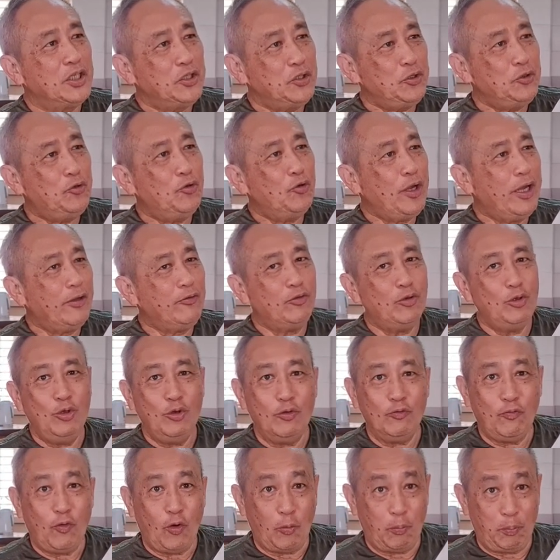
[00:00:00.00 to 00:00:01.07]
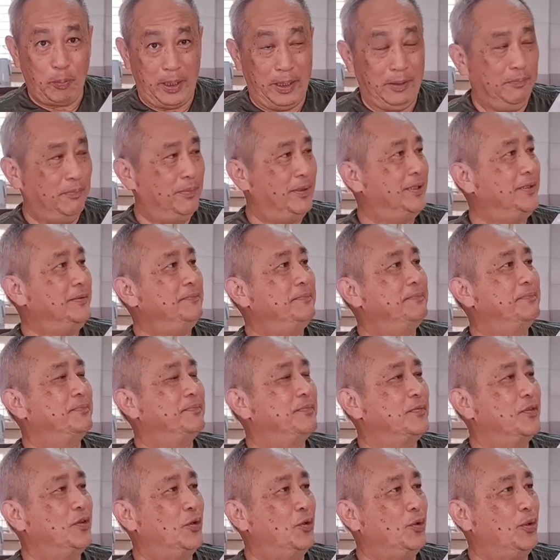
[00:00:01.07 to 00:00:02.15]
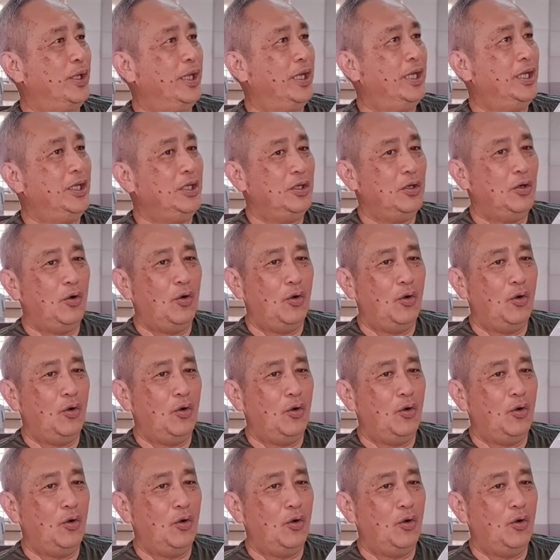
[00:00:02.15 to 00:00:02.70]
You don't have to look for paper, okay?